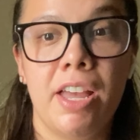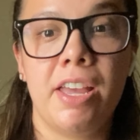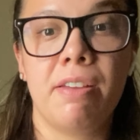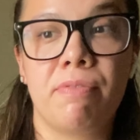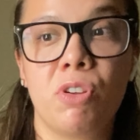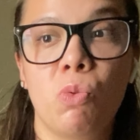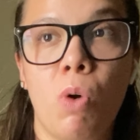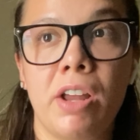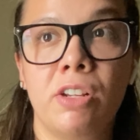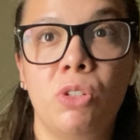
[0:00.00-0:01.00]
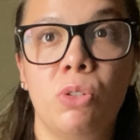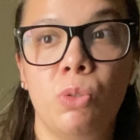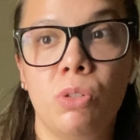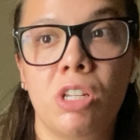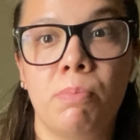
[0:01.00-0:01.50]
If you're wanting to
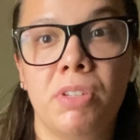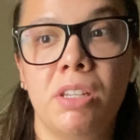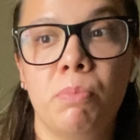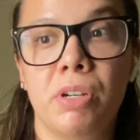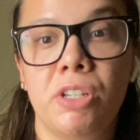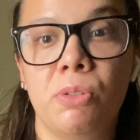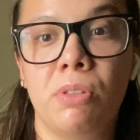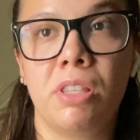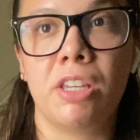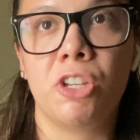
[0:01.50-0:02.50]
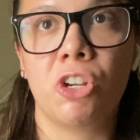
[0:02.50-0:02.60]
do something but you think